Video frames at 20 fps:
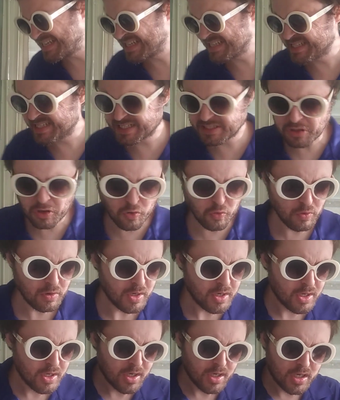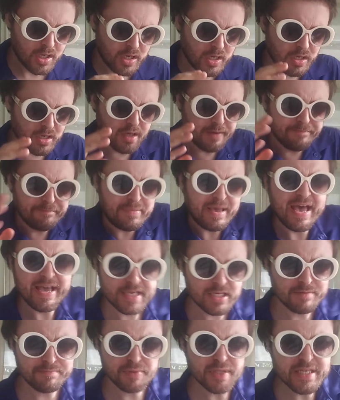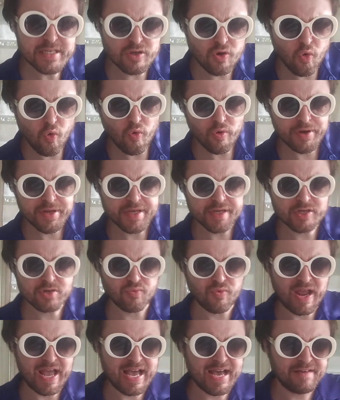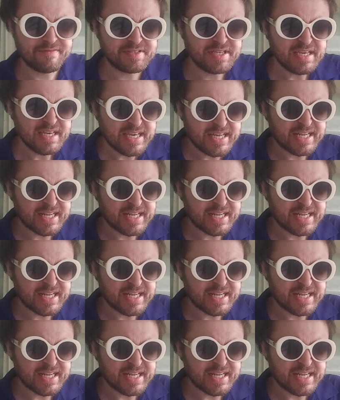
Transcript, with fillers: It is so impeccably choreographed.